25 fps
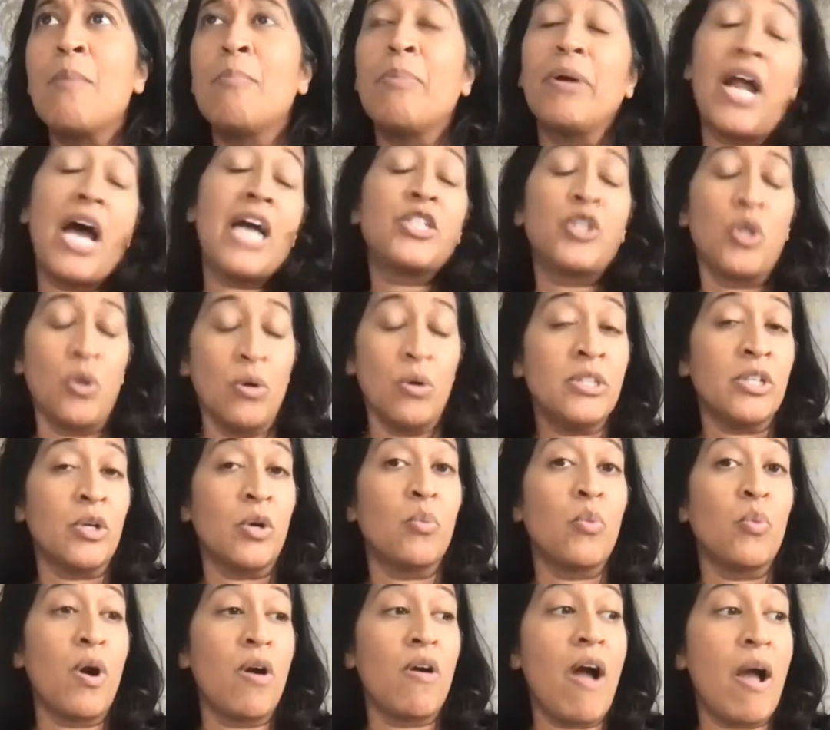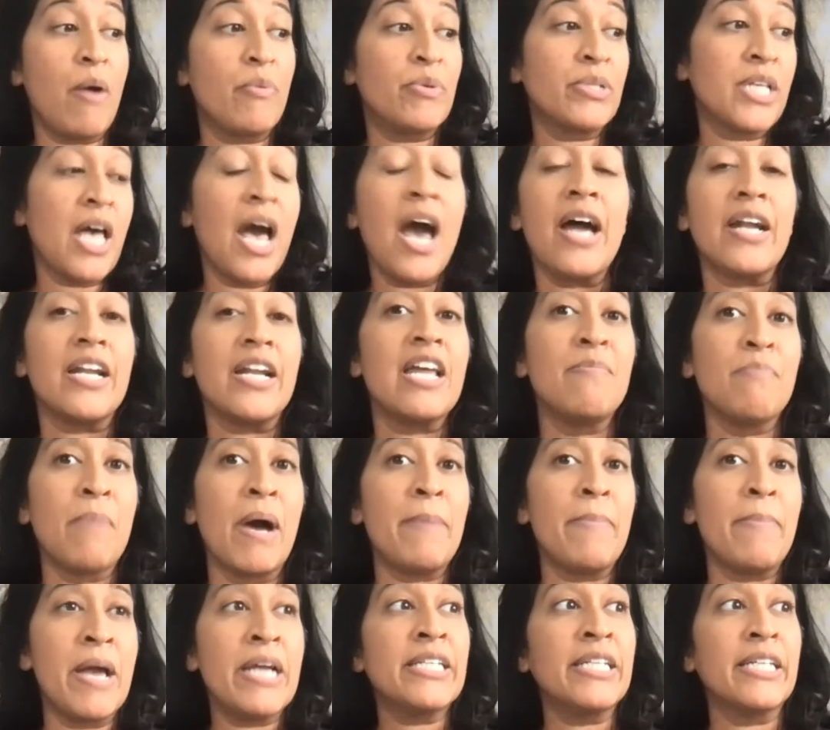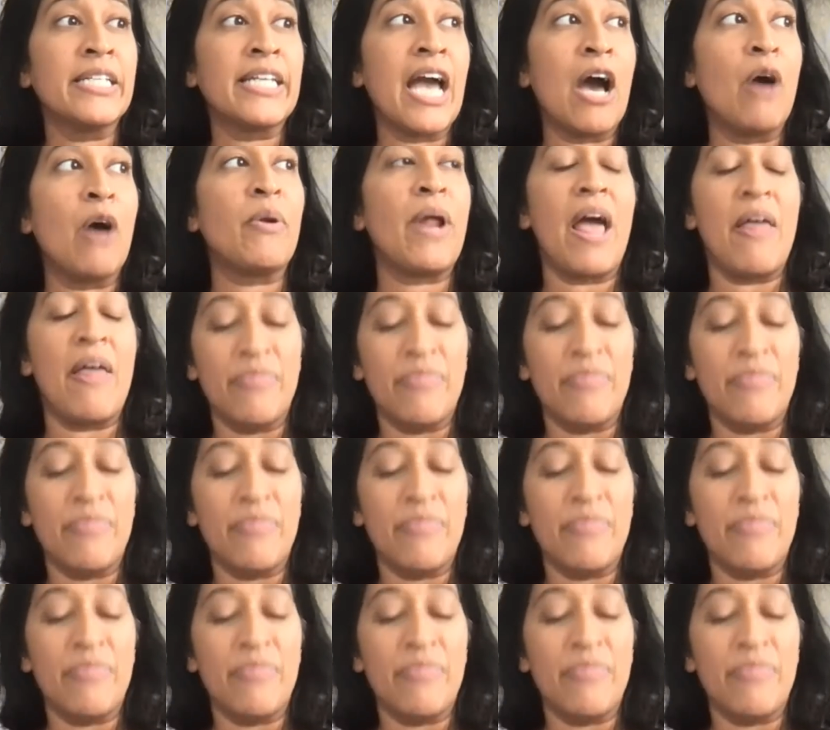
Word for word: But I told her where I was at in my bank account,